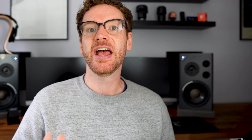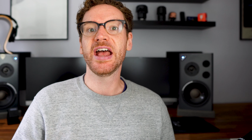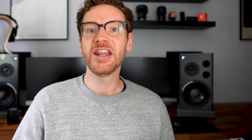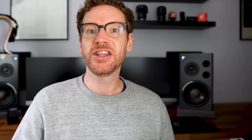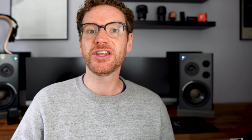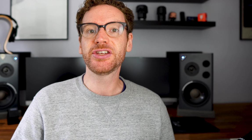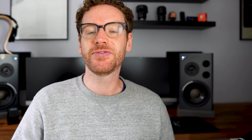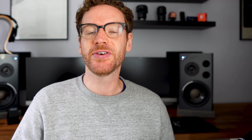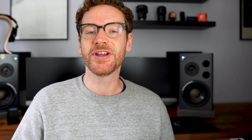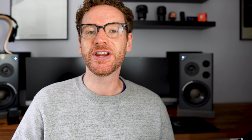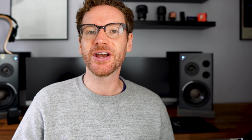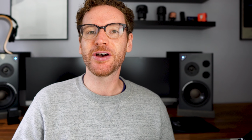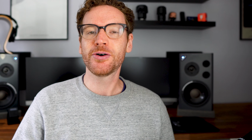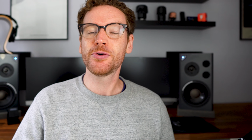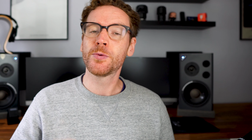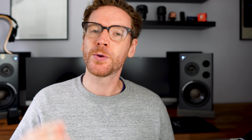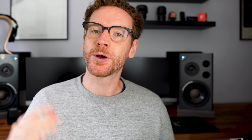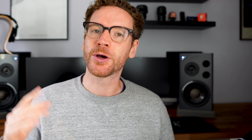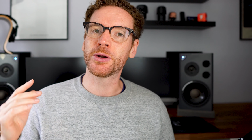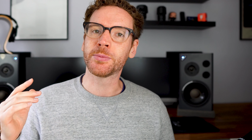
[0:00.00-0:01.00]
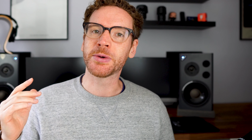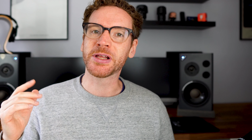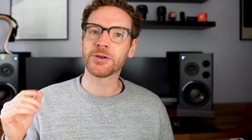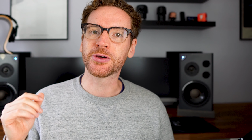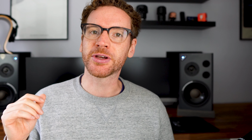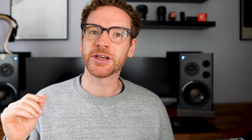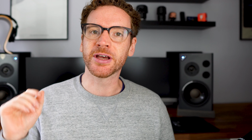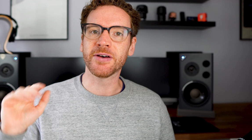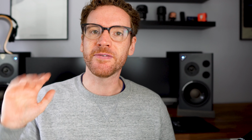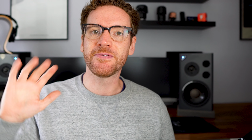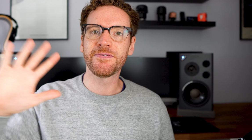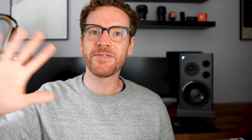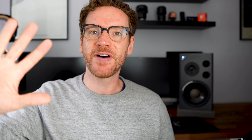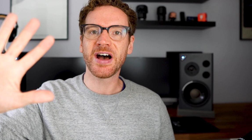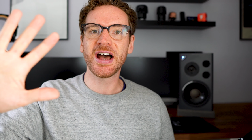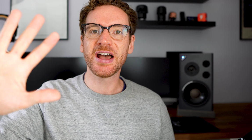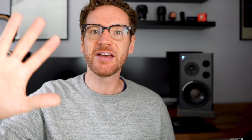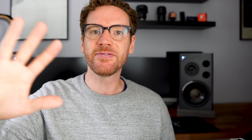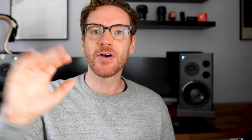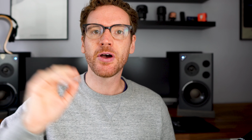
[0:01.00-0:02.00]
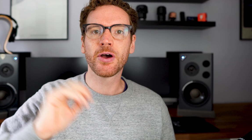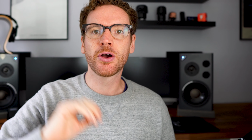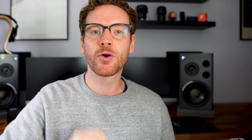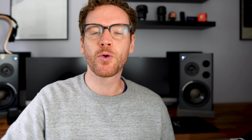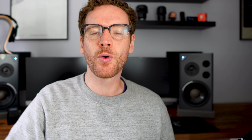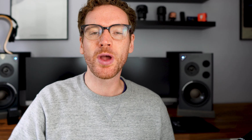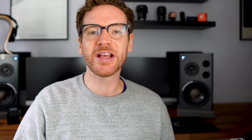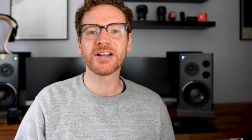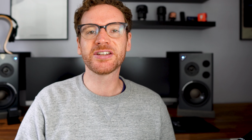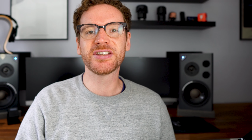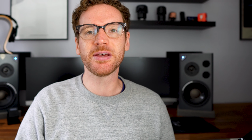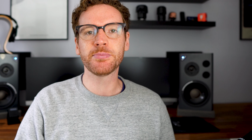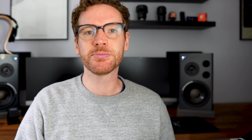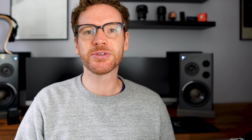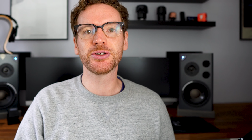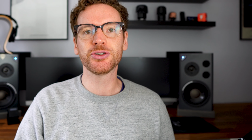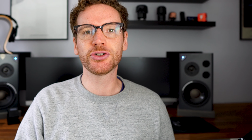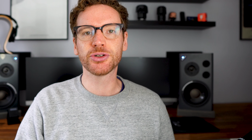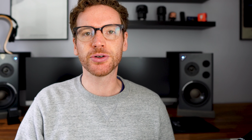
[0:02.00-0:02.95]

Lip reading: In this video, we're going to be looking at 5 quick tips and